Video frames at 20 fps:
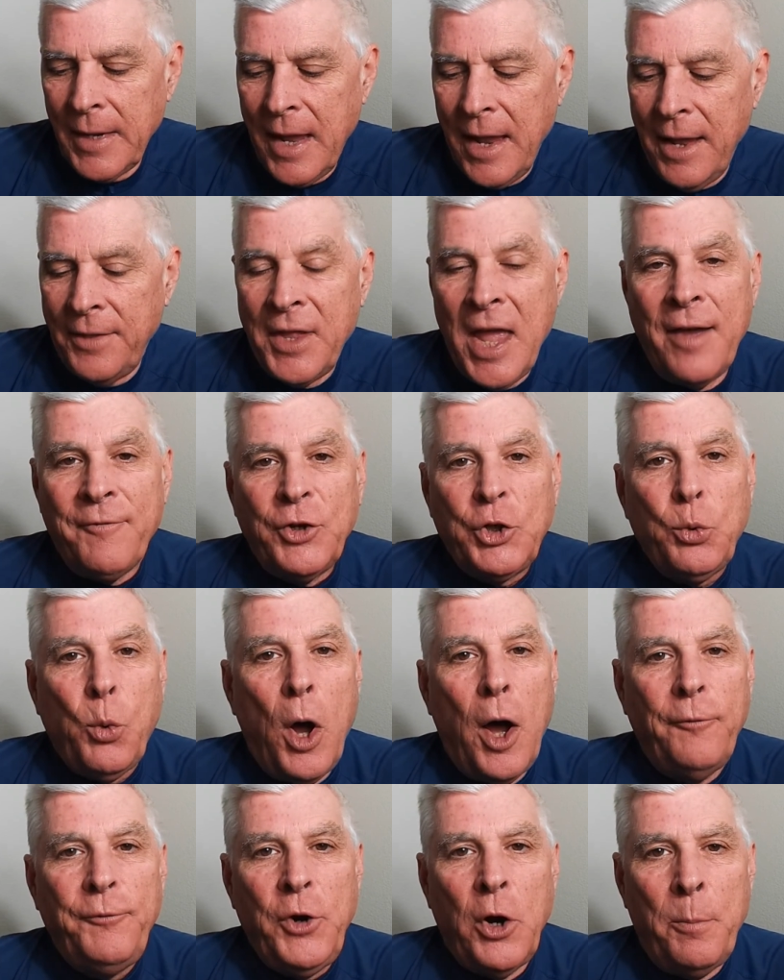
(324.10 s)
They have a
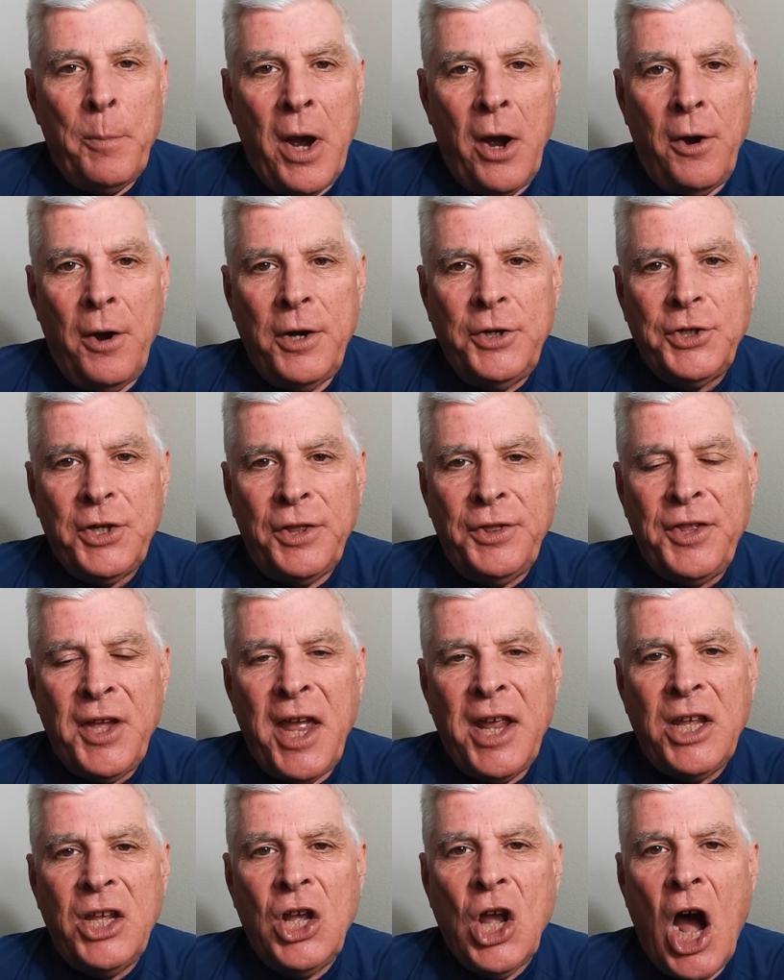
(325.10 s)
12 year marriage, and
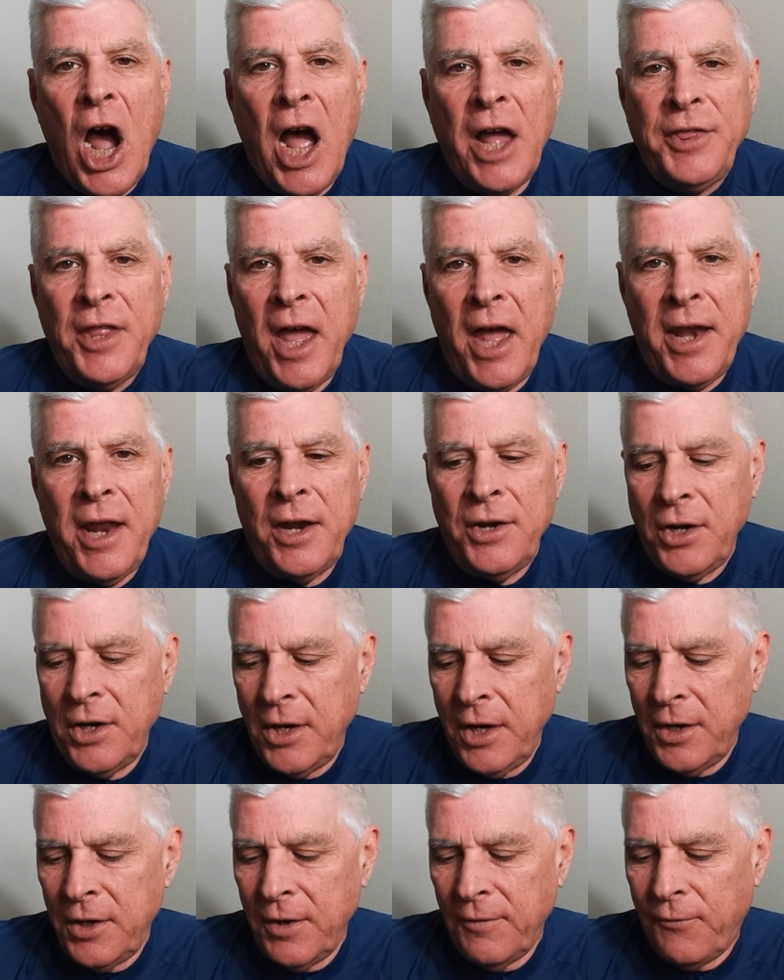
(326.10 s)
thank God that ended
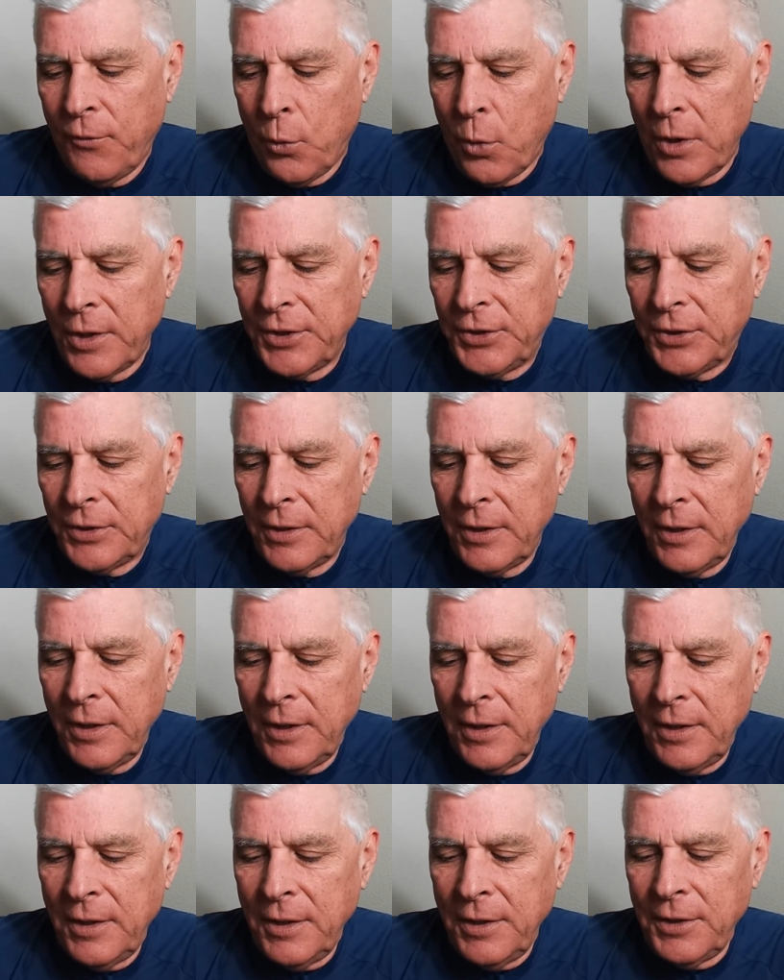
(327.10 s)
in divorce.
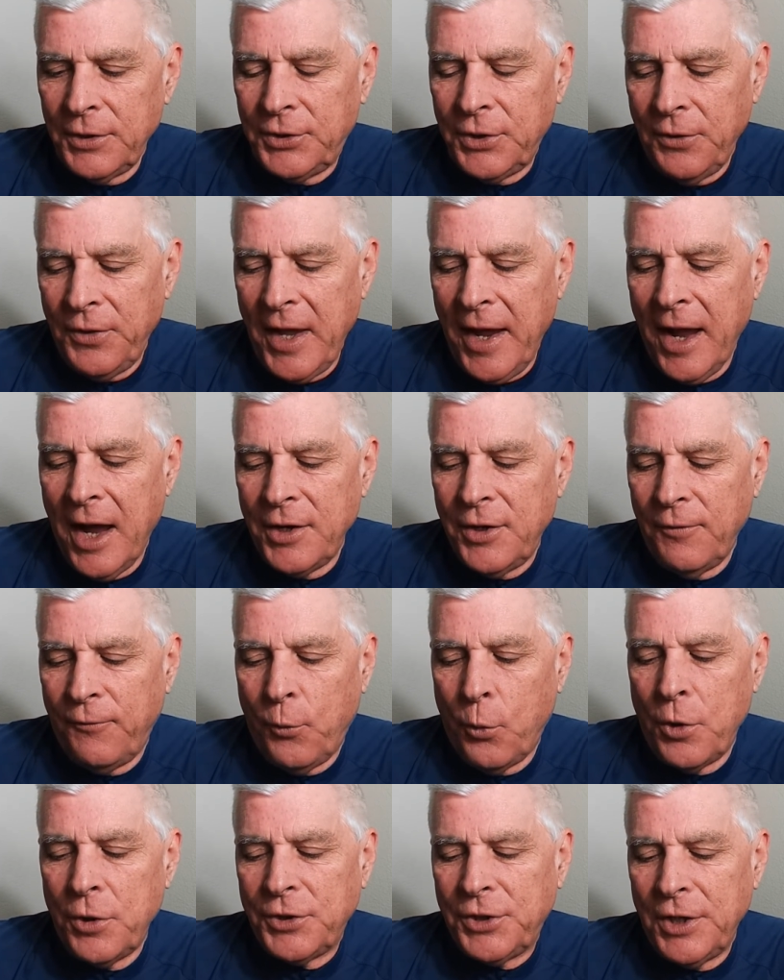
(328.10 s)
So they got
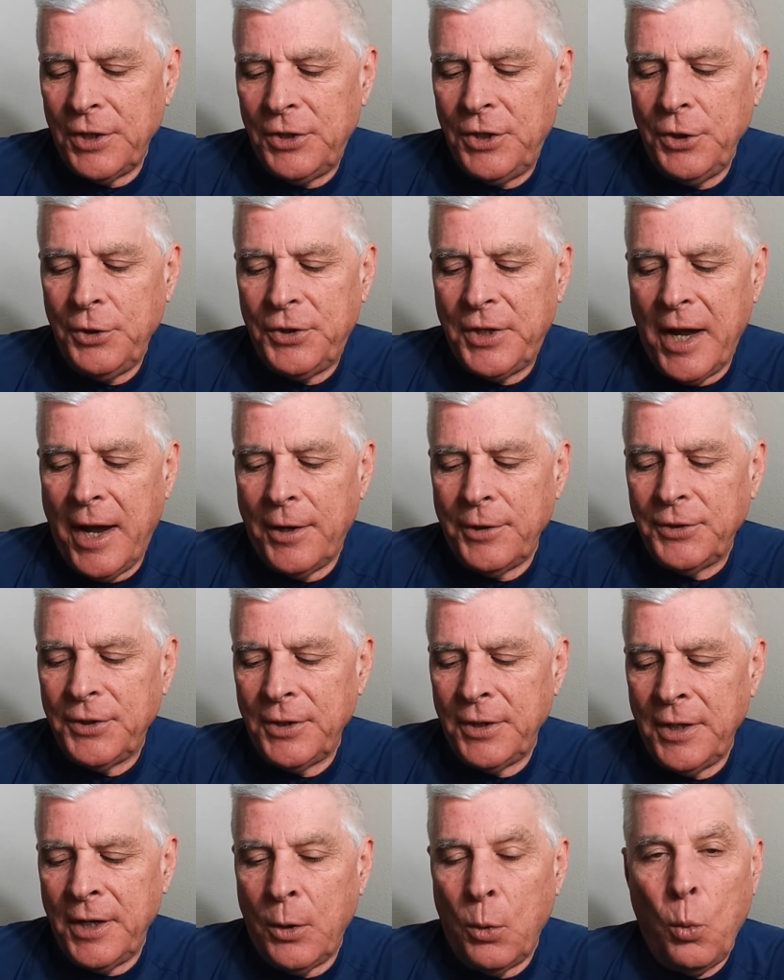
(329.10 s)
divorced in
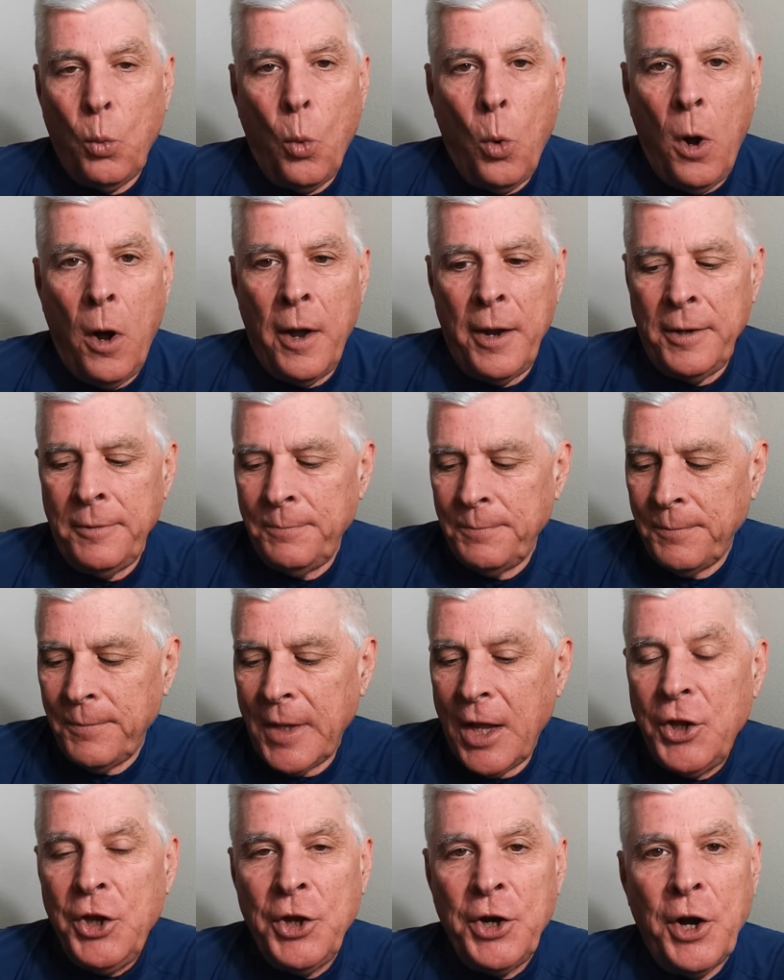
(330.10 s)
2001,
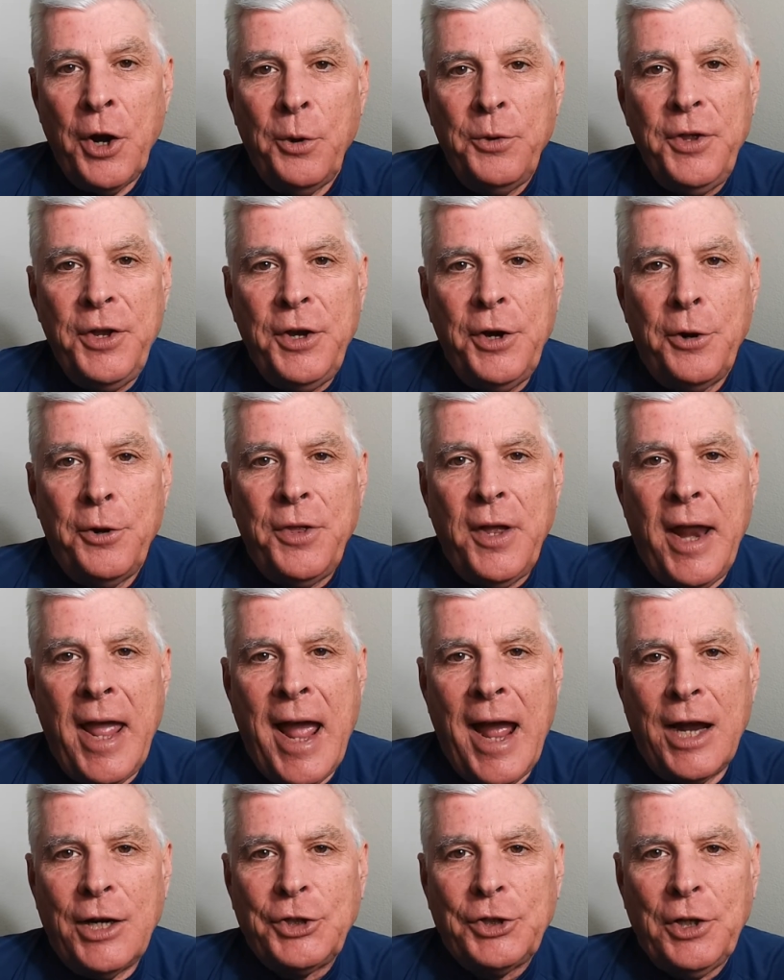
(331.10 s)
you know, the year that
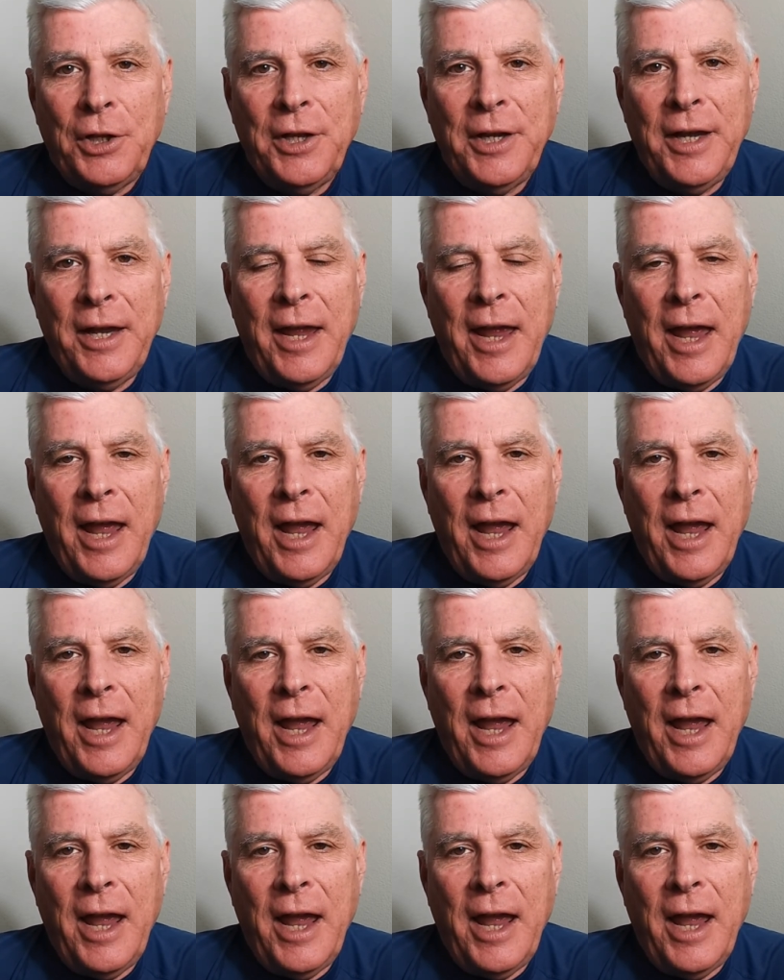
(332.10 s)
Ashley